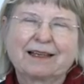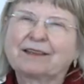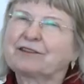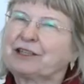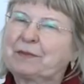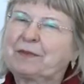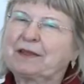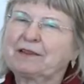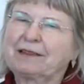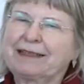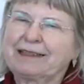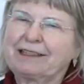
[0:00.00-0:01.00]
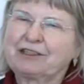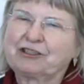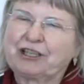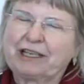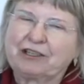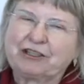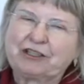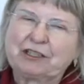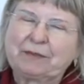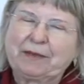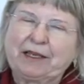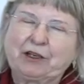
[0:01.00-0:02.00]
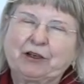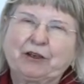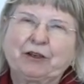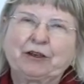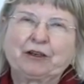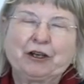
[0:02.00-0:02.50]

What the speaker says: Treatment-related changes may occur